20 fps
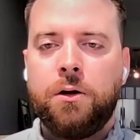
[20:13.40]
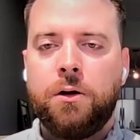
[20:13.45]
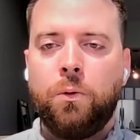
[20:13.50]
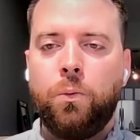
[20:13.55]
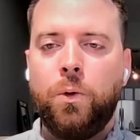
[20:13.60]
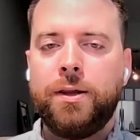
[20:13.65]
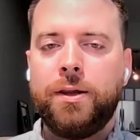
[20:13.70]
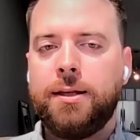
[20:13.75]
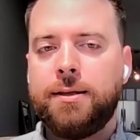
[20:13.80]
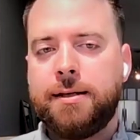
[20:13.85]

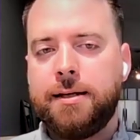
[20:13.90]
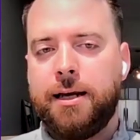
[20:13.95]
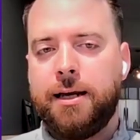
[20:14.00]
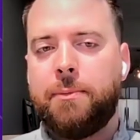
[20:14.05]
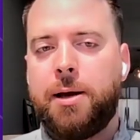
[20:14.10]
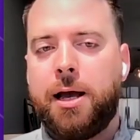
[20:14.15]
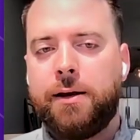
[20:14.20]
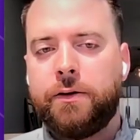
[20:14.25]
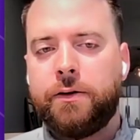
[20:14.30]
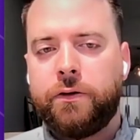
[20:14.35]
with the
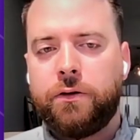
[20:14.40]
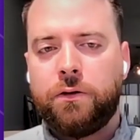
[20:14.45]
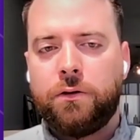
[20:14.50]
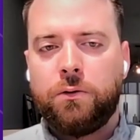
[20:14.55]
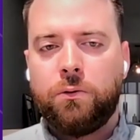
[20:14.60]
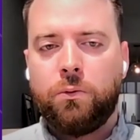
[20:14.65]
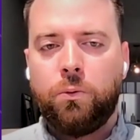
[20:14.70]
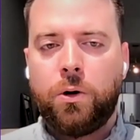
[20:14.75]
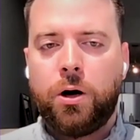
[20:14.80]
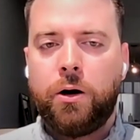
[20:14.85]
TMS,
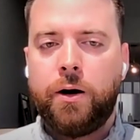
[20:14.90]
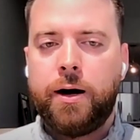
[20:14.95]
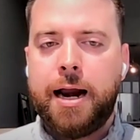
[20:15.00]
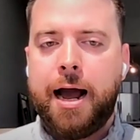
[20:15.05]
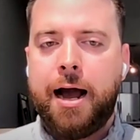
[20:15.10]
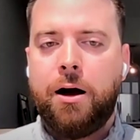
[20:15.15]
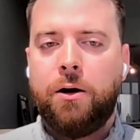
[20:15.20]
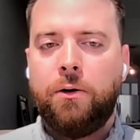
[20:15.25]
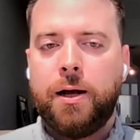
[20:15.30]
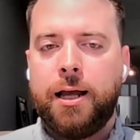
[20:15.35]
we're
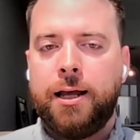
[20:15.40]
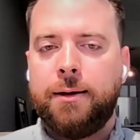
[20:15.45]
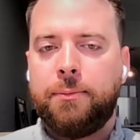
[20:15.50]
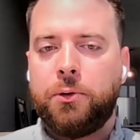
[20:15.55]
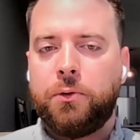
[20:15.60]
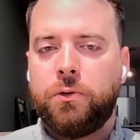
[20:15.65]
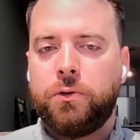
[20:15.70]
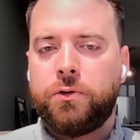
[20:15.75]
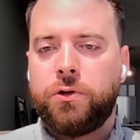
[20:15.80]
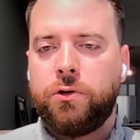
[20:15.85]
now
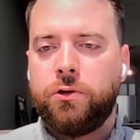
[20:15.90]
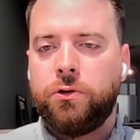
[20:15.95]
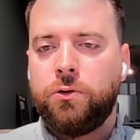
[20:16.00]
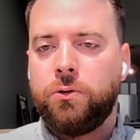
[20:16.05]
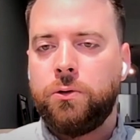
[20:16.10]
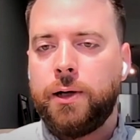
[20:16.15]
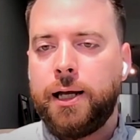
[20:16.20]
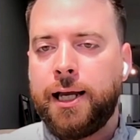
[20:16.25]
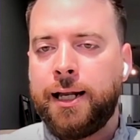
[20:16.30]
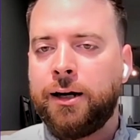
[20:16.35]
able
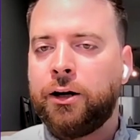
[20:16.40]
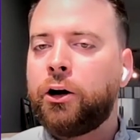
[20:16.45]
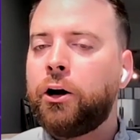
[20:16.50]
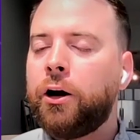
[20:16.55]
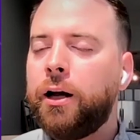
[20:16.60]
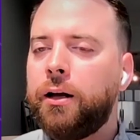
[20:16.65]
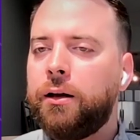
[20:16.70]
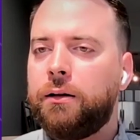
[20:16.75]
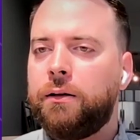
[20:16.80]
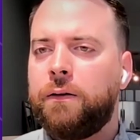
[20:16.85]
to
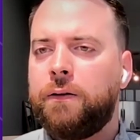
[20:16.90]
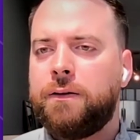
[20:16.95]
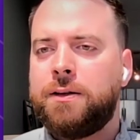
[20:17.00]
integrate,